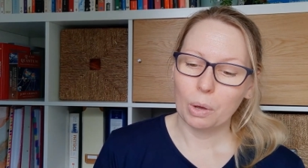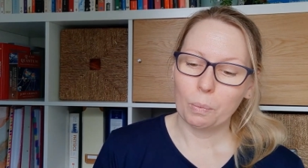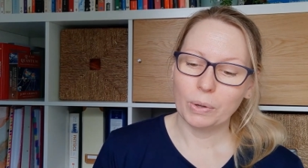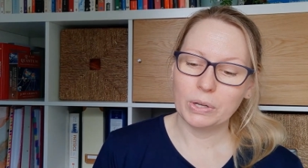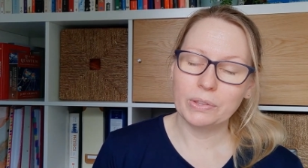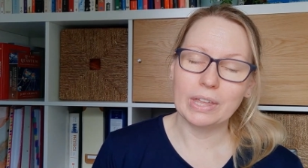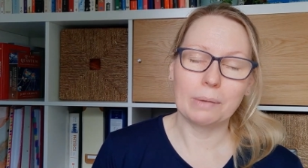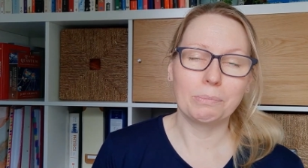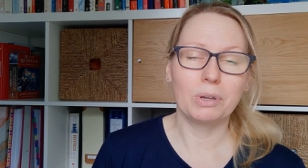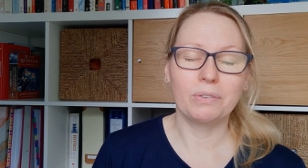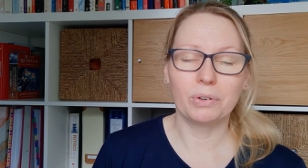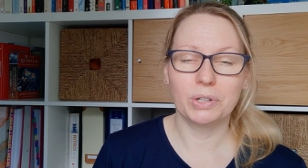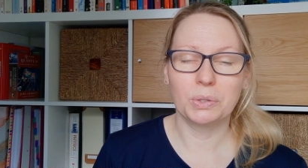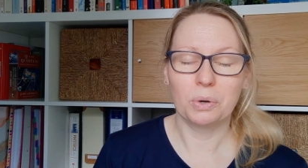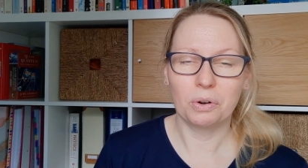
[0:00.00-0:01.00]
When you then move
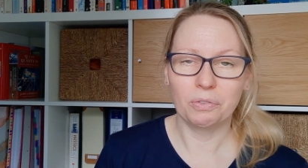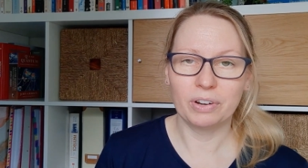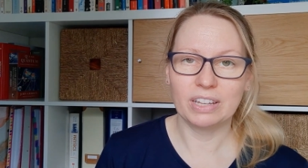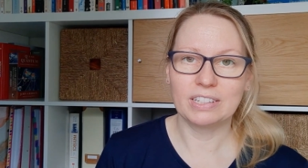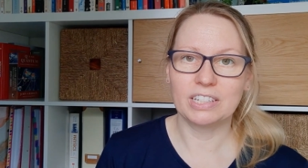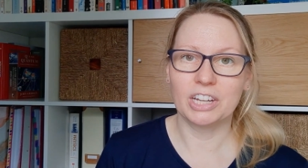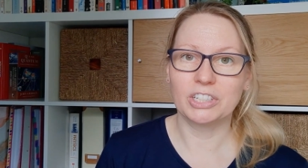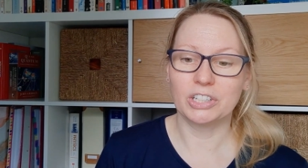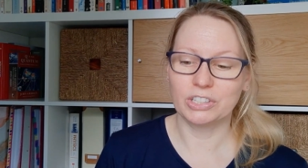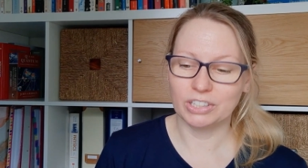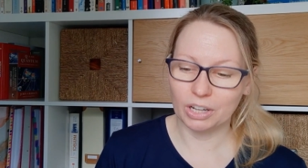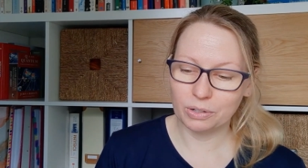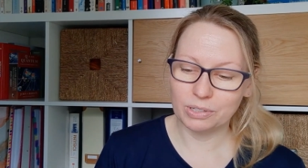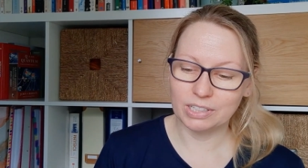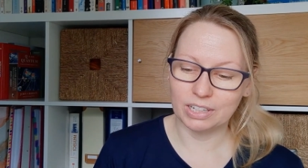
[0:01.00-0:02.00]
on to a research
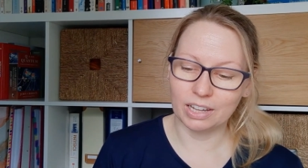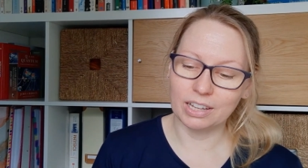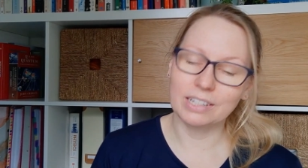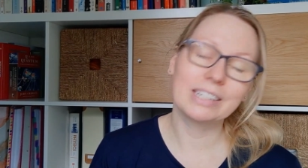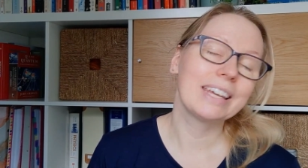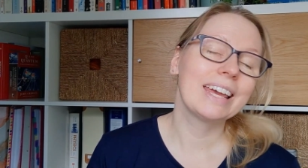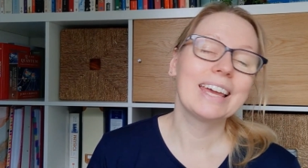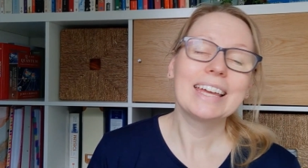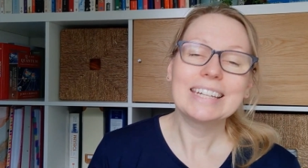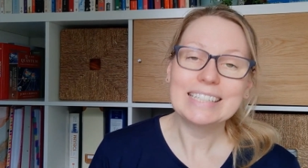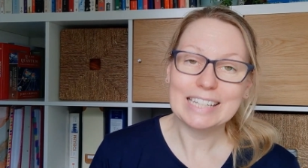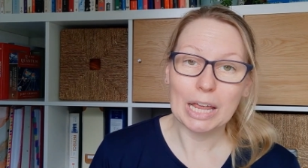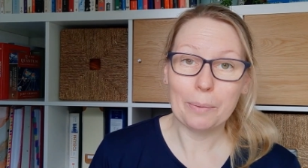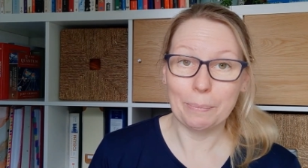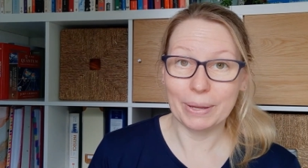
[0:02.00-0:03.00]
associate,
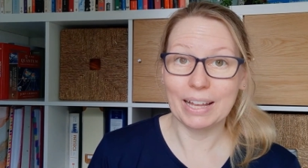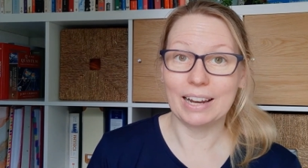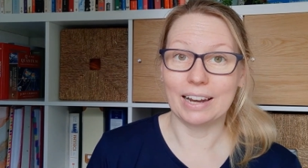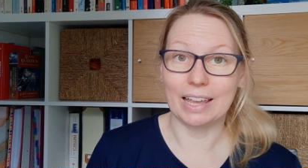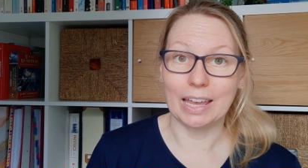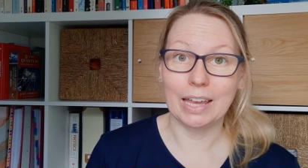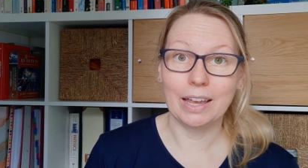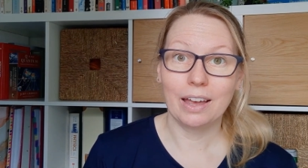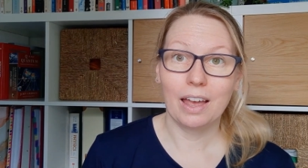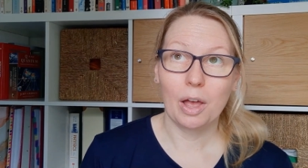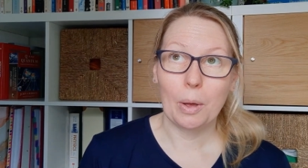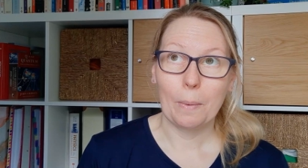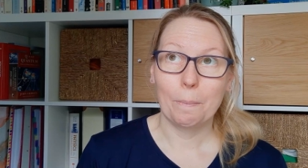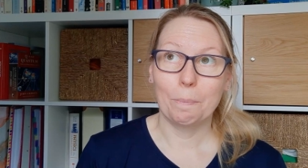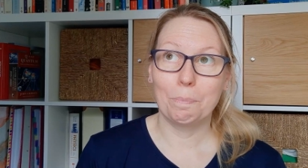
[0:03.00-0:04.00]
typically,
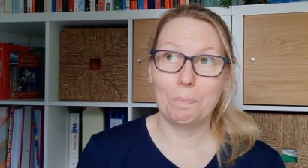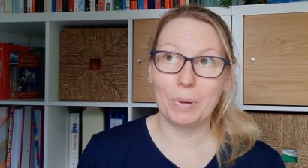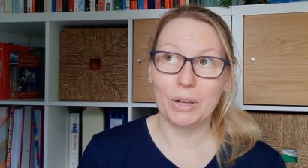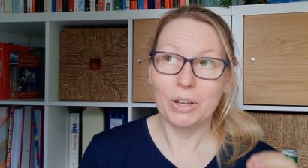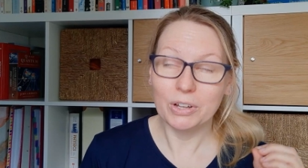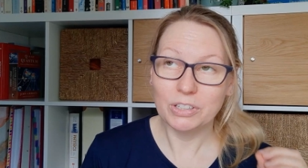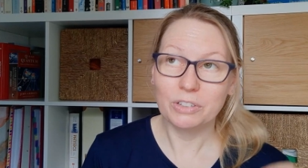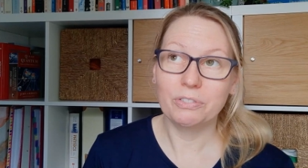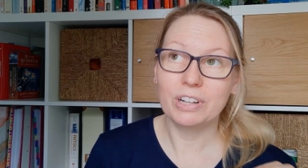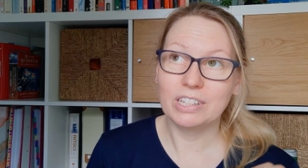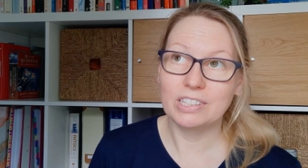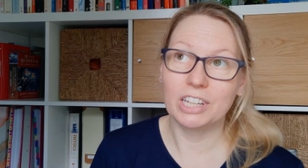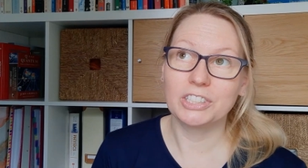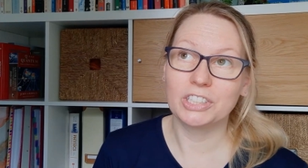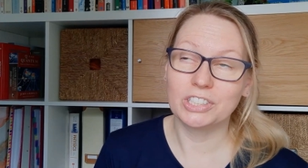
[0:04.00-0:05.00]
because a
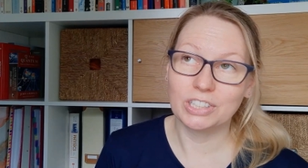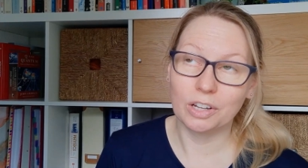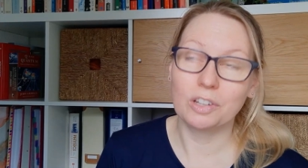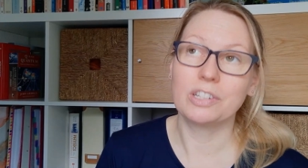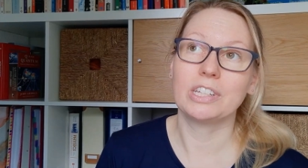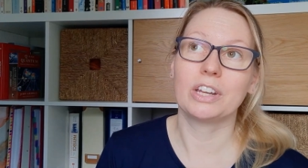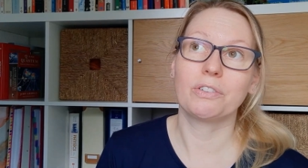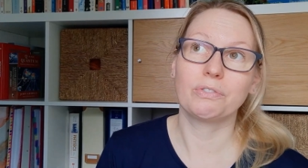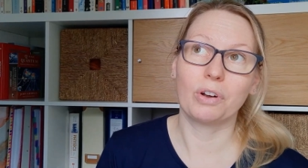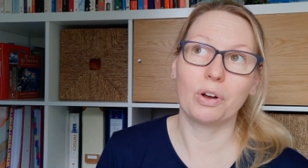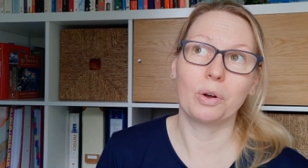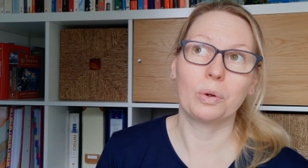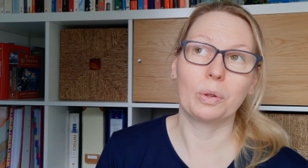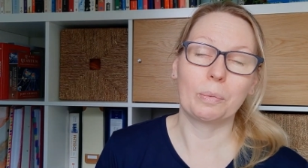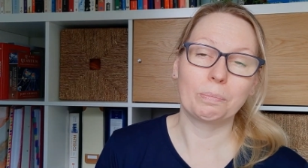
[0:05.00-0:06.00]
research associate
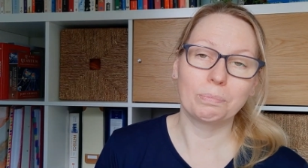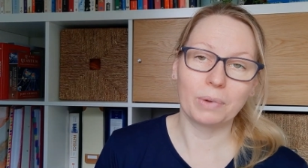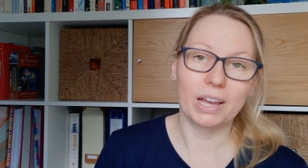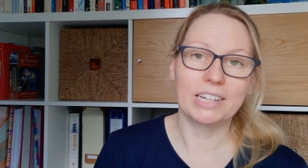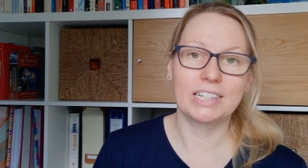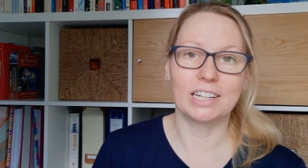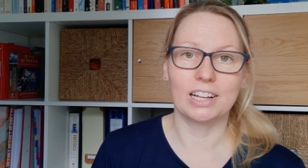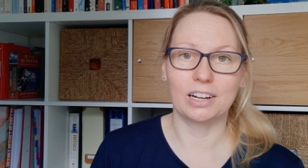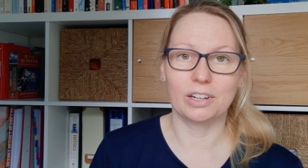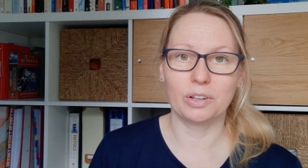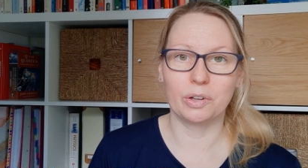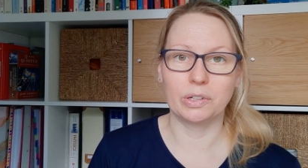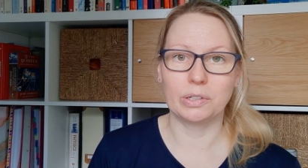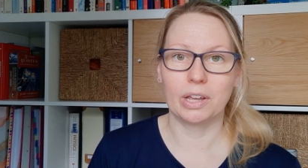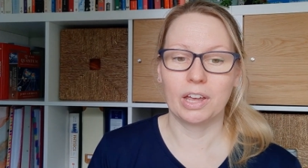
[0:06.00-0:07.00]
role might
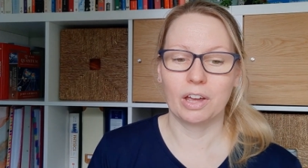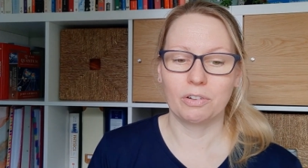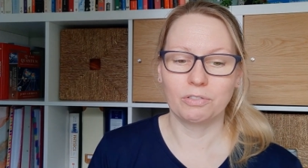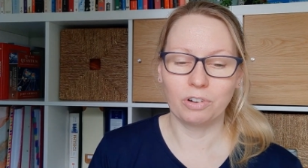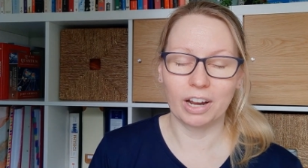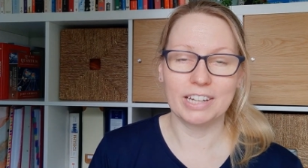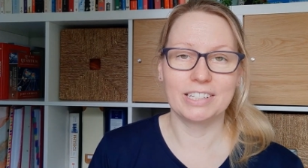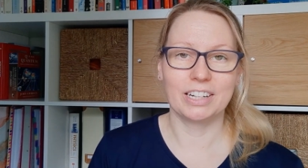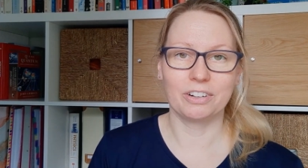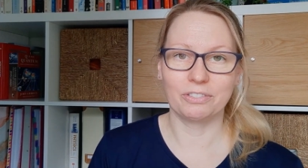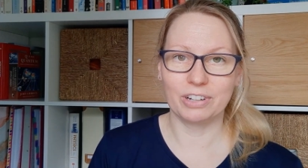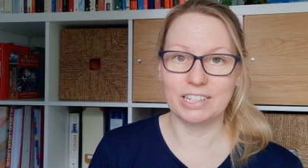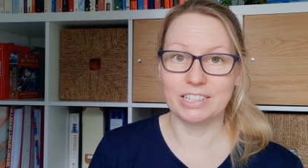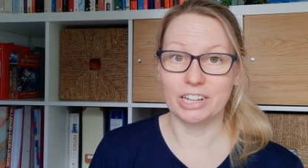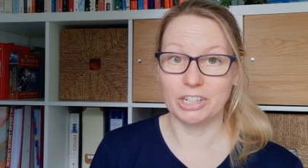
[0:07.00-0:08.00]
include writing
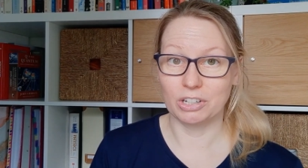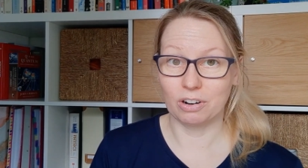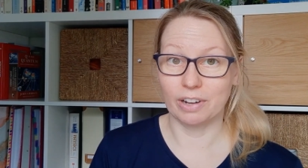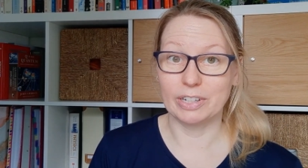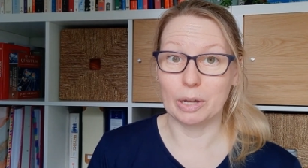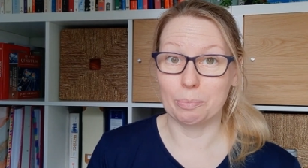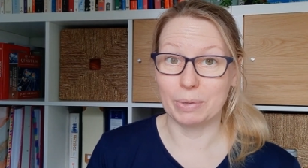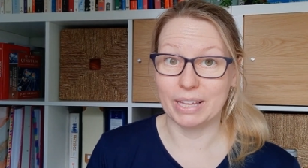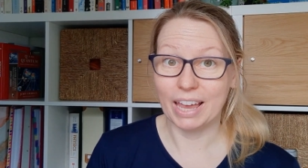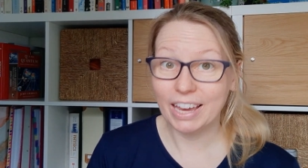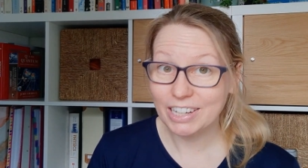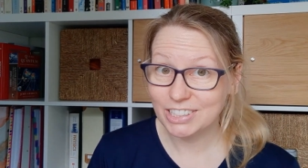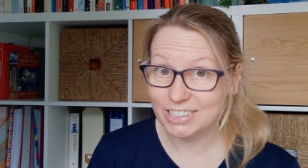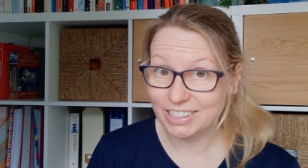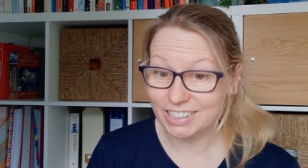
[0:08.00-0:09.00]
research grant
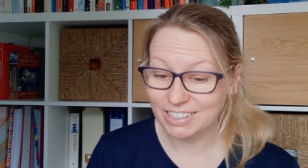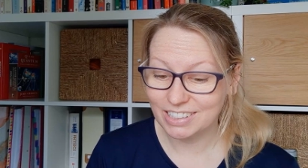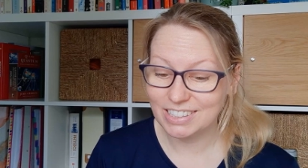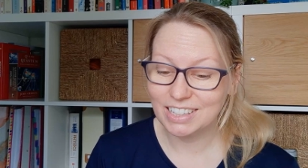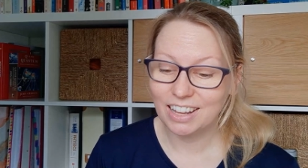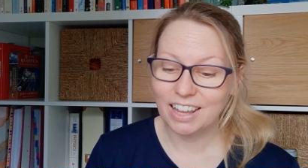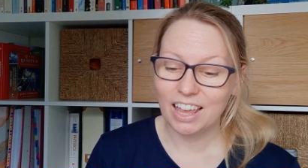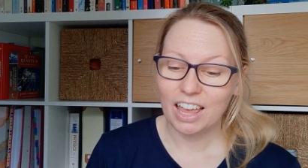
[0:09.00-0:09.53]
applications,